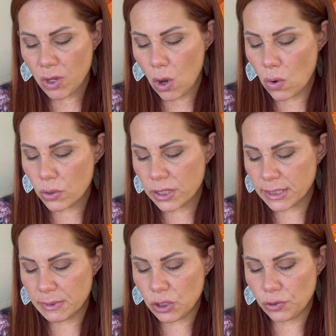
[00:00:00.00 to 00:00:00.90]
Oh
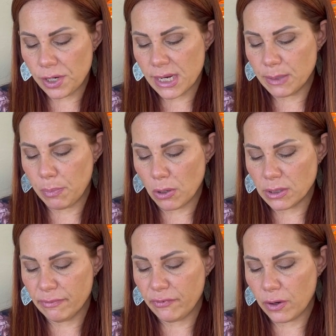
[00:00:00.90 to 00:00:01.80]
Christmas Tree is
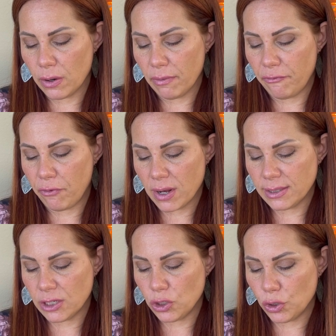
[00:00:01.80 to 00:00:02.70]
balsam fir,
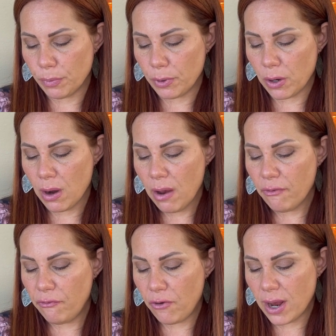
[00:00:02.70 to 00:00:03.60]
frosted juniper,
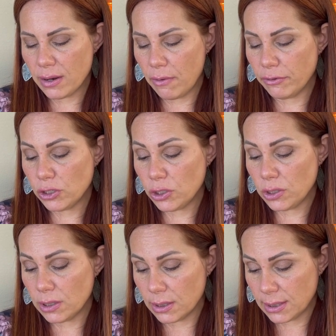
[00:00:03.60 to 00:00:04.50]
fresh
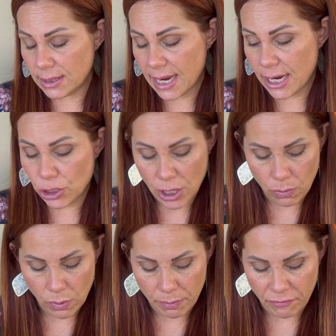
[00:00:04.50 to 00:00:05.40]
sage, and
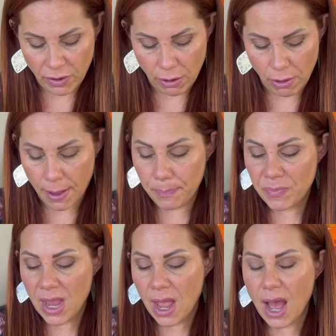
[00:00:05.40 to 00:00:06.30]
whipped vanilla.
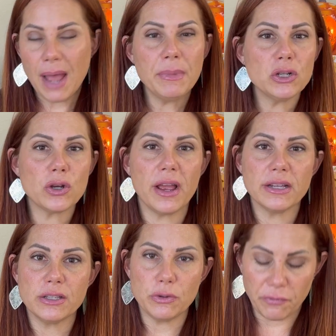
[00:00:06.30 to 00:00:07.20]
I'm going to try a
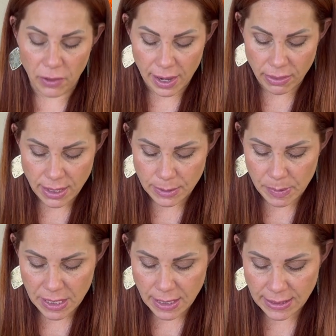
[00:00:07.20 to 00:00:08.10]
souffle in this
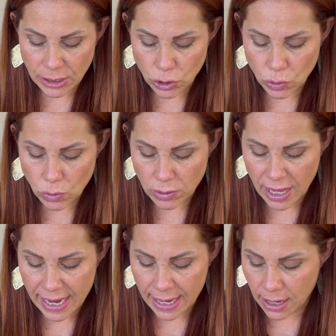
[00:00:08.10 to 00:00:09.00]
because I do
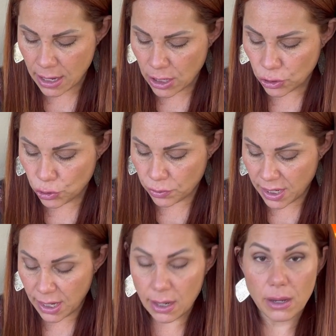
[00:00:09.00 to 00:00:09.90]
like
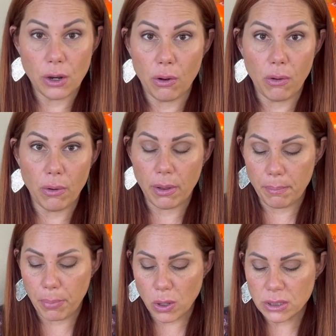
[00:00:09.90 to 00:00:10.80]
tree, you know,
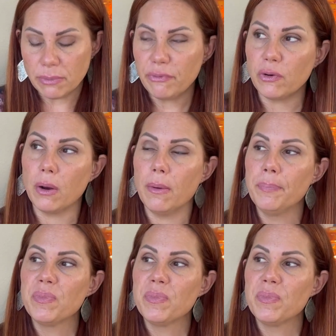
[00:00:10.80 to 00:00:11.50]
balsam fir.